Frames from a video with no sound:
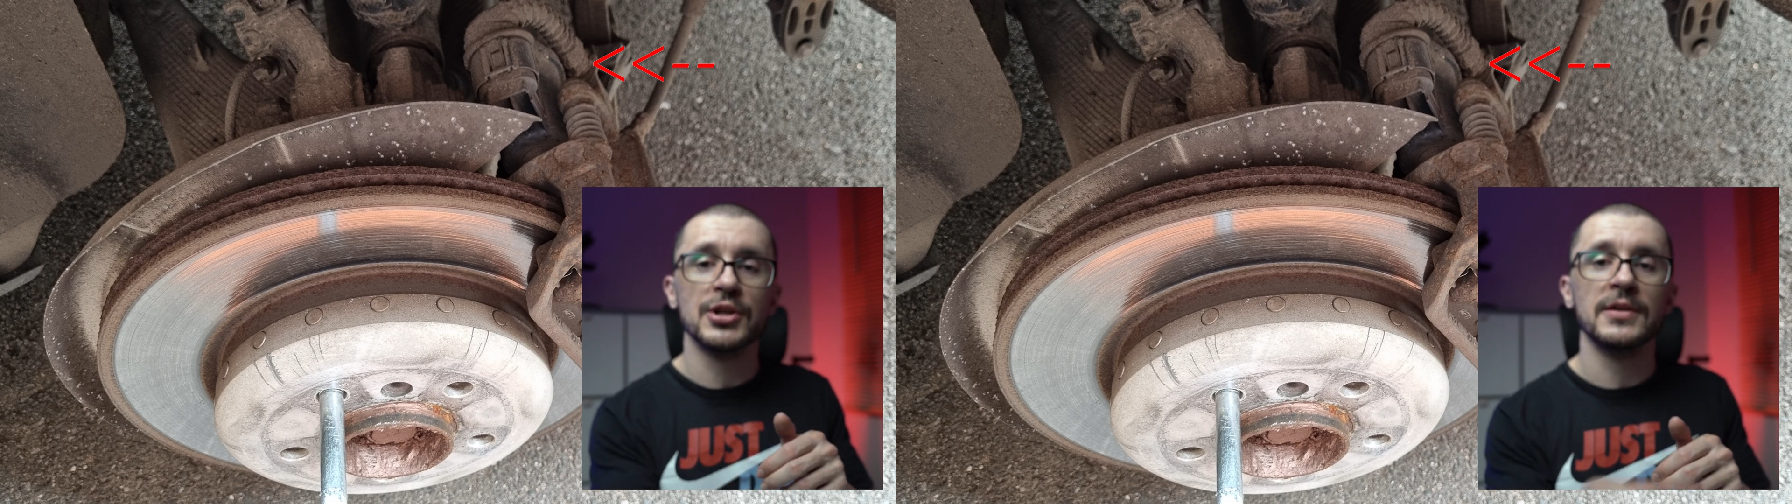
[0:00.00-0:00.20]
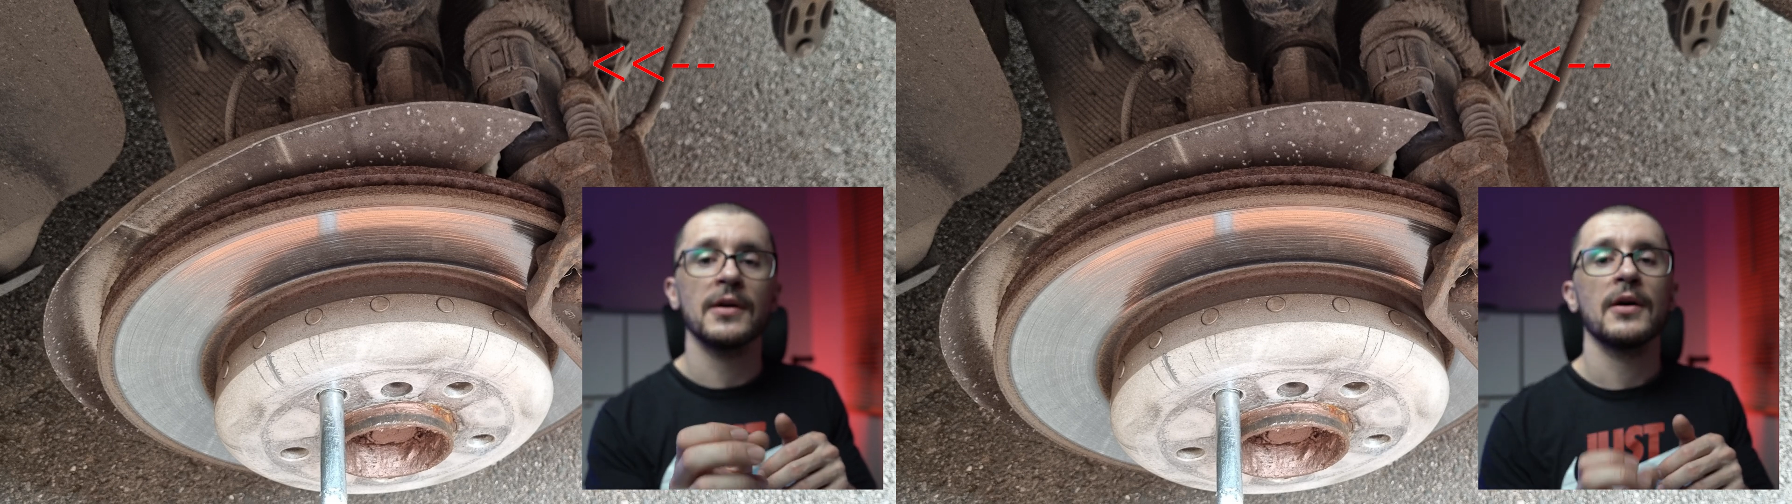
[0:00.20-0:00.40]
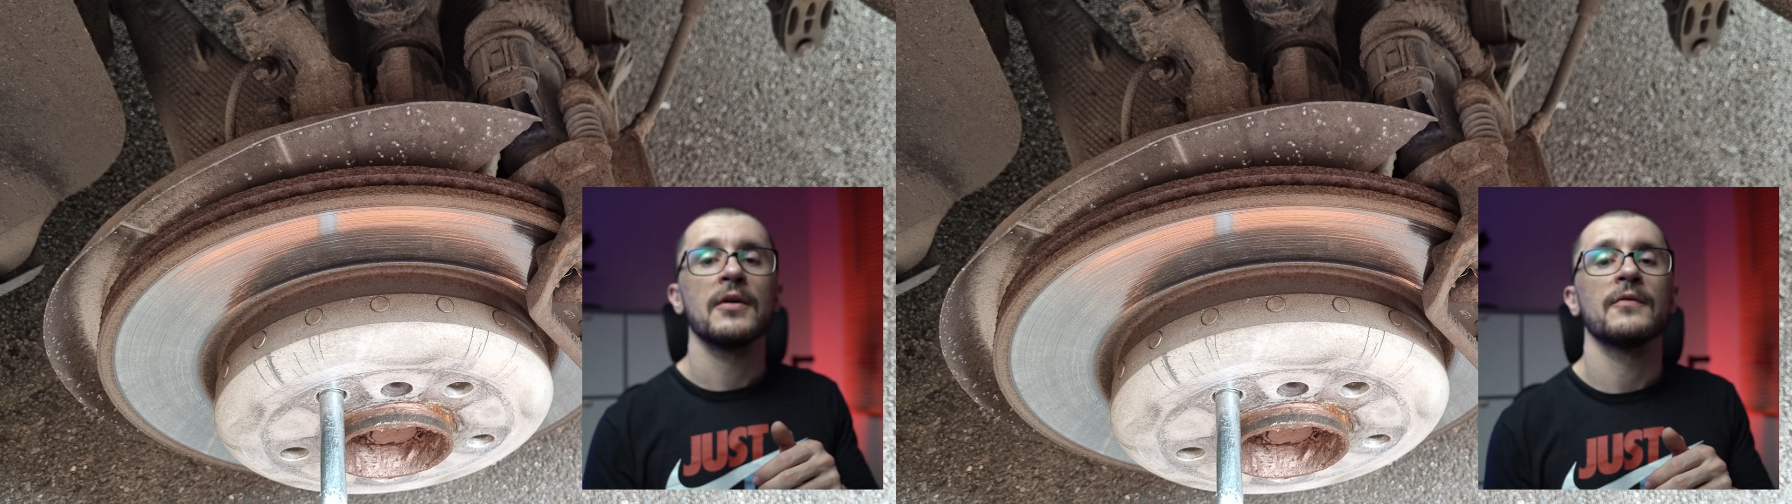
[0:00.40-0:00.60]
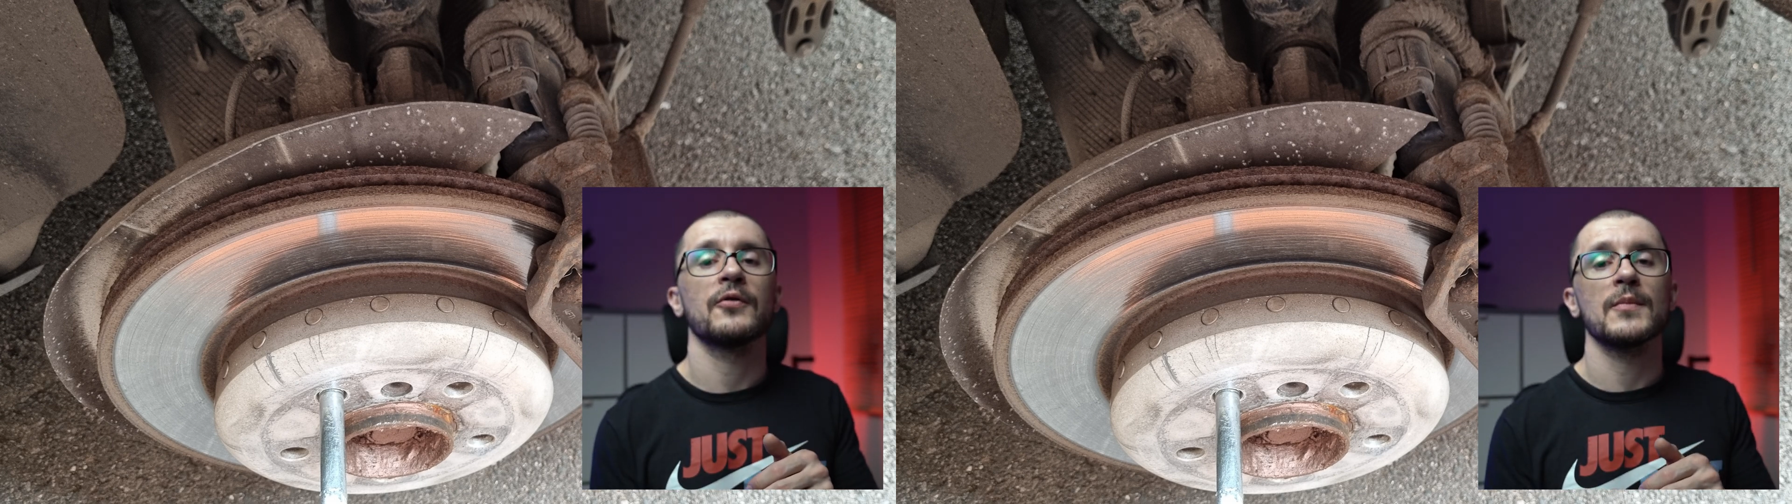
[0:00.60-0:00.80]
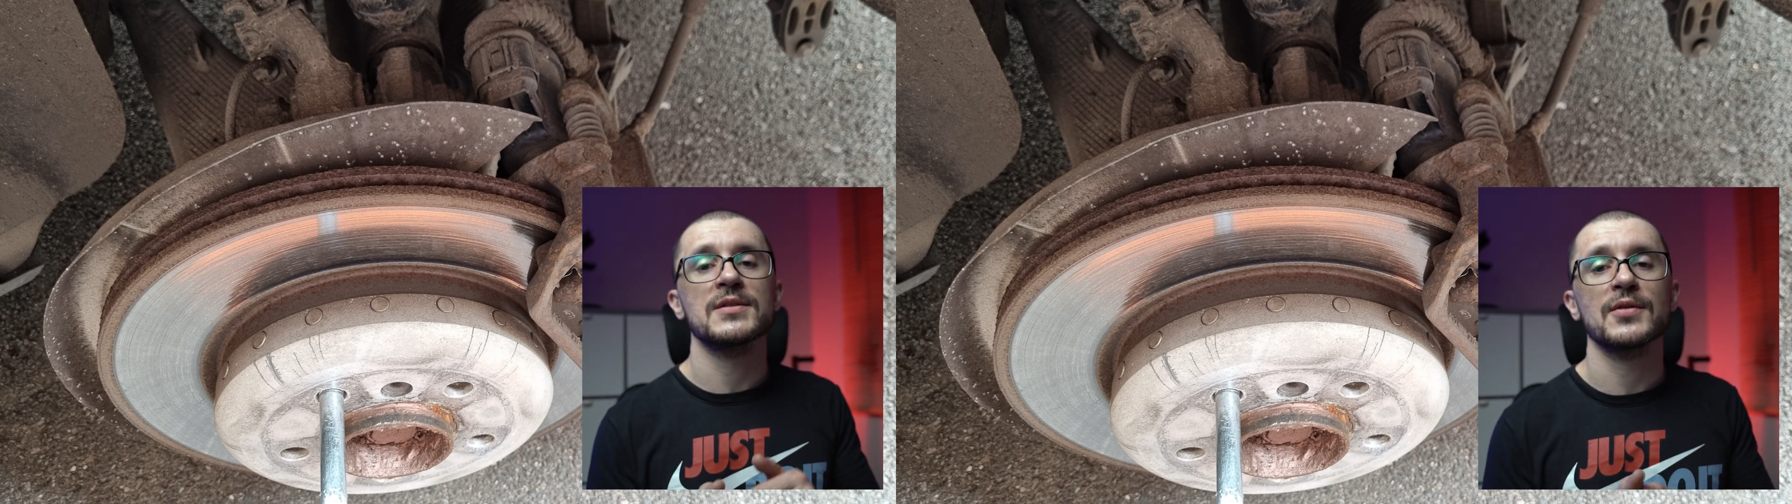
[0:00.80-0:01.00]
it
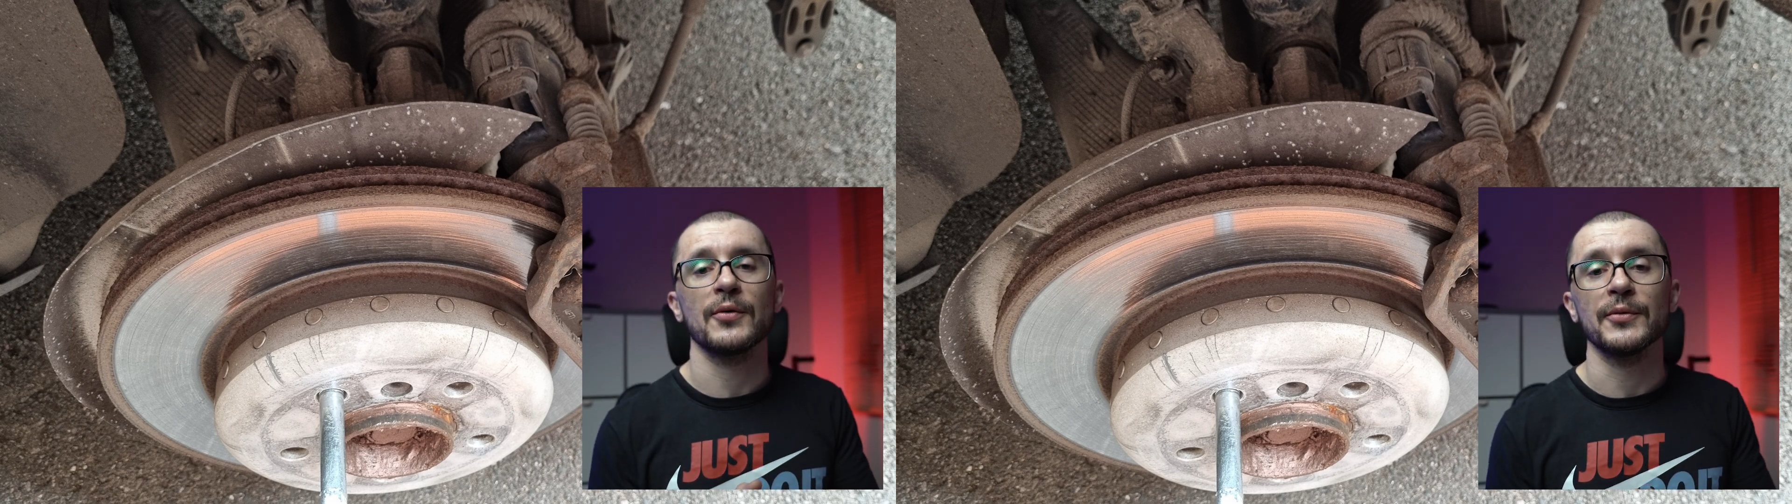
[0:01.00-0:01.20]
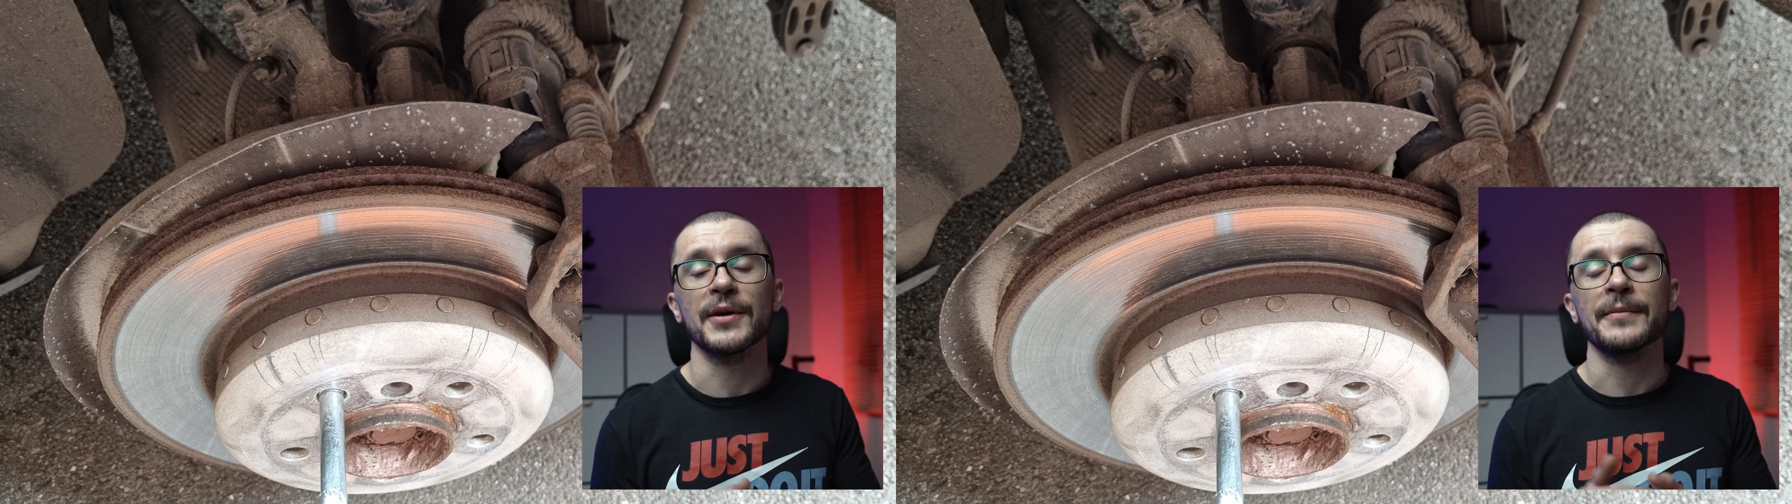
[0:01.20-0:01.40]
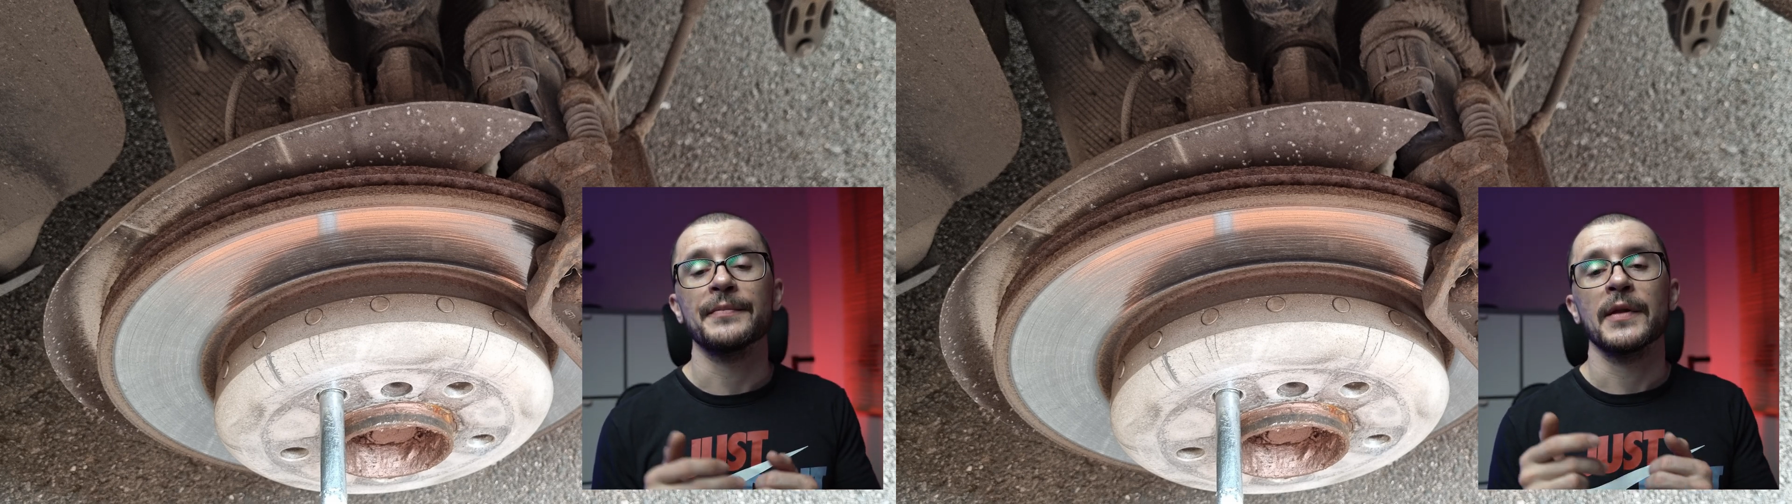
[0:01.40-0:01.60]
from its holder.